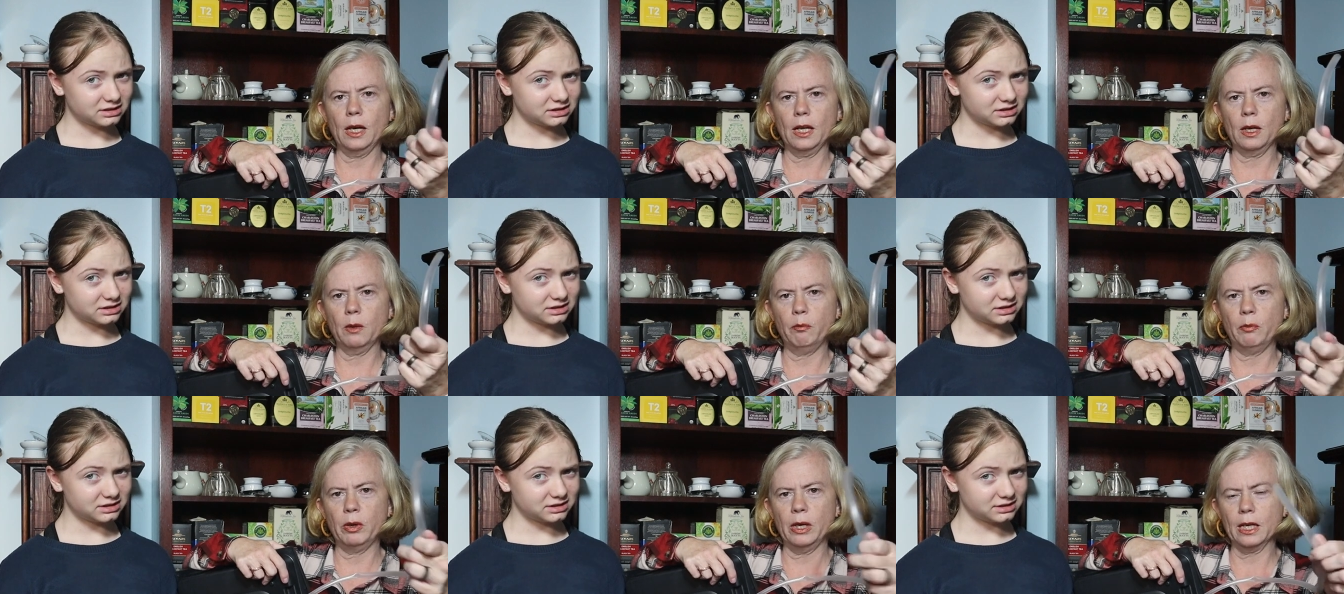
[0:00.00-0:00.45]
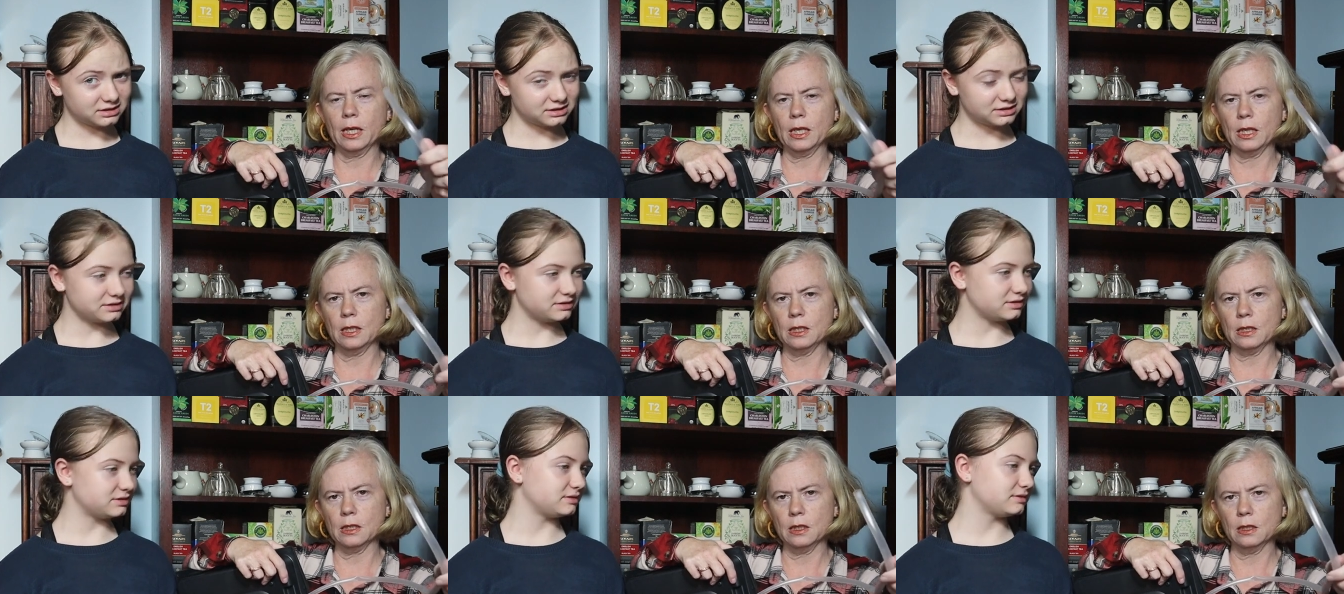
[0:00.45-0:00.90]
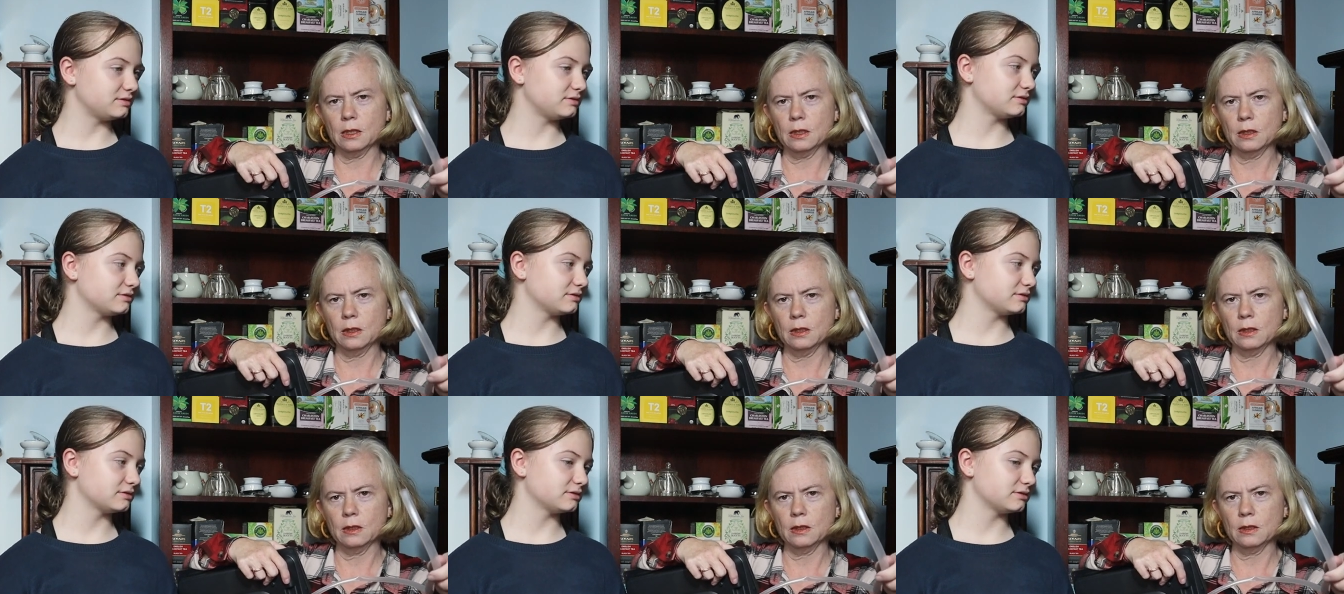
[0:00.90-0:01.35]
Speaker 1: had a bucket
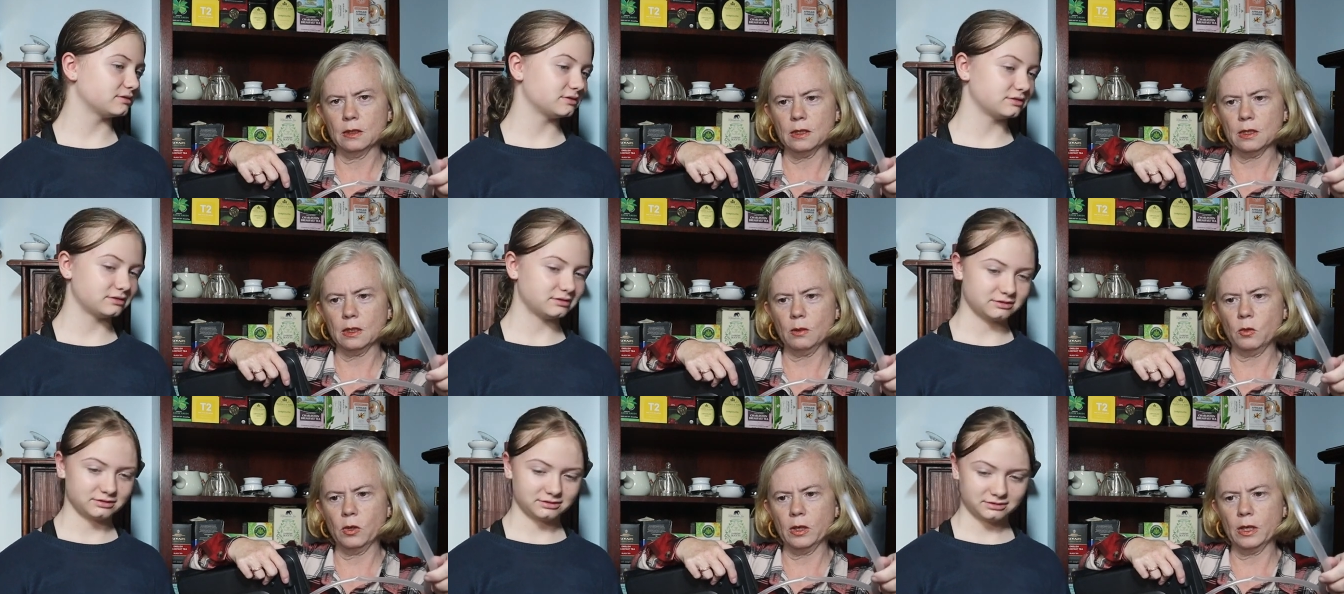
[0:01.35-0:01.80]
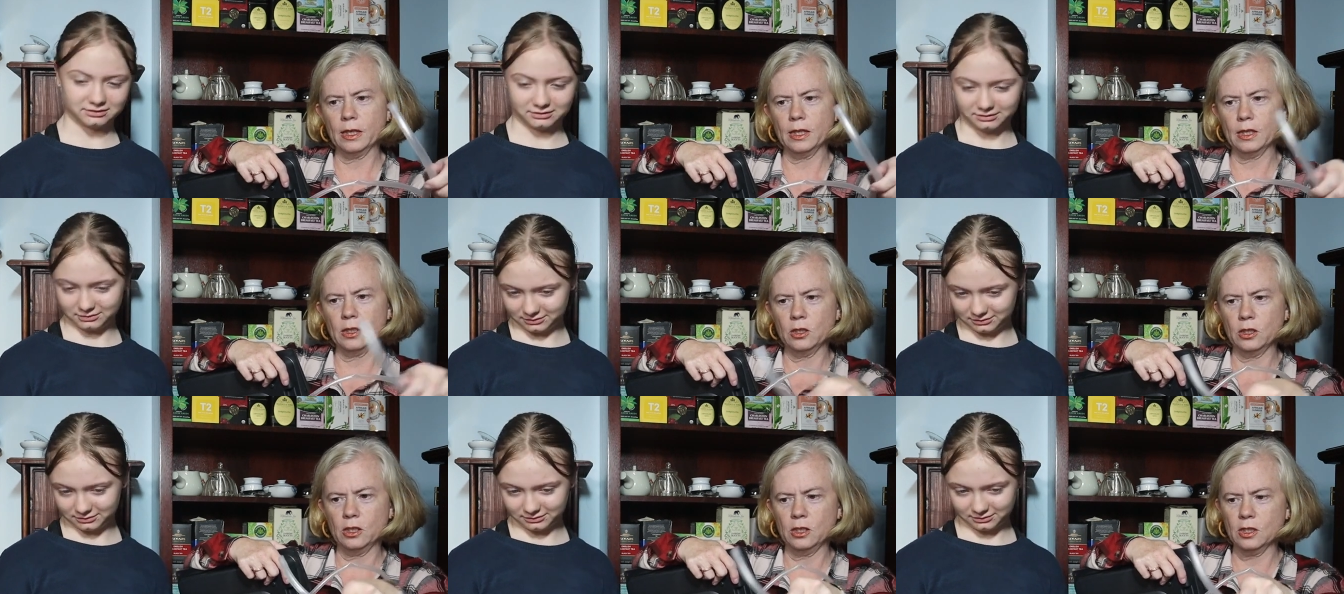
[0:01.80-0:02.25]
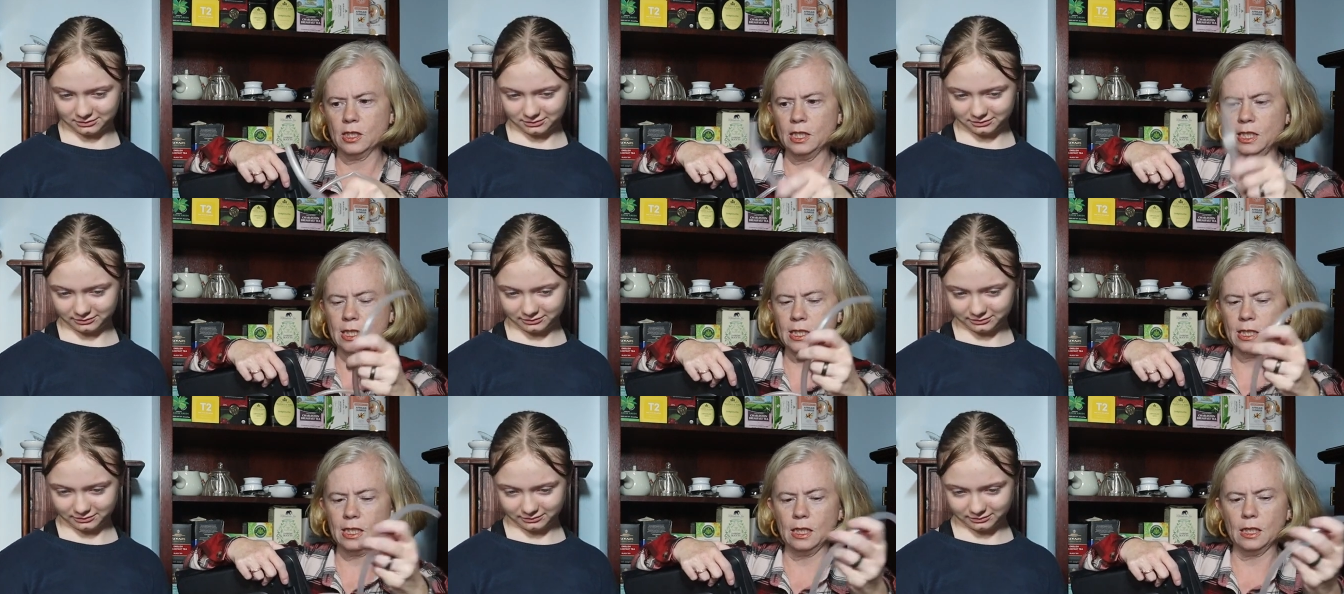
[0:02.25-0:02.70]
somewhere under your
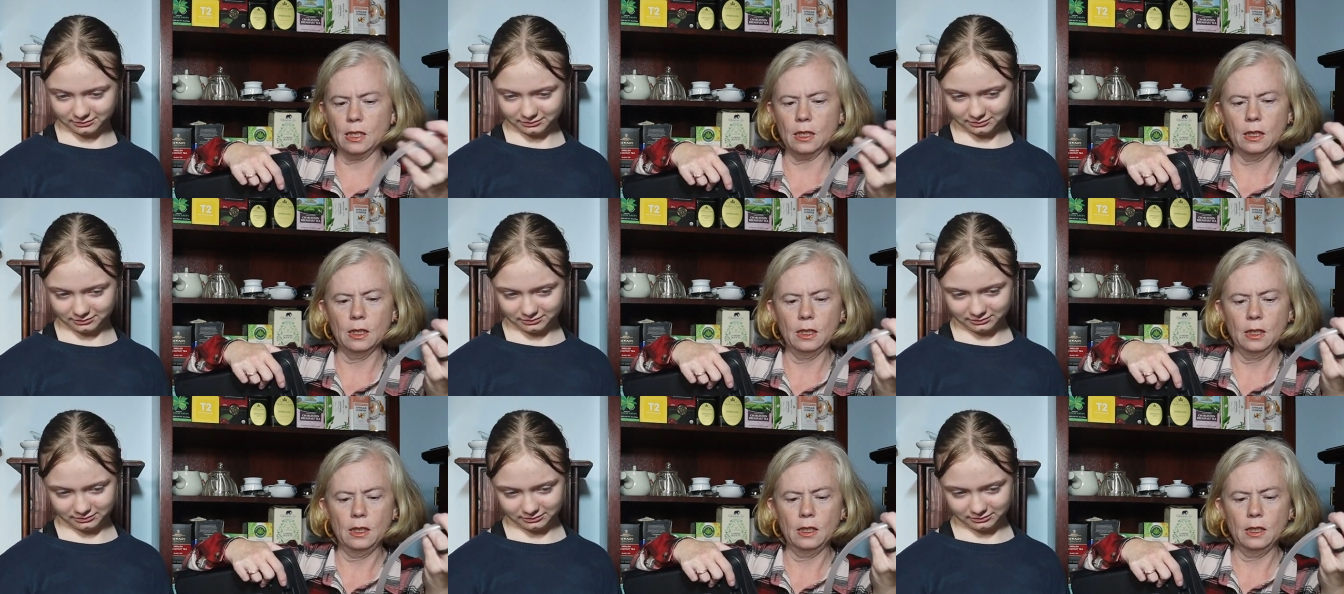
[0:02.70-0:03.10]
tea set,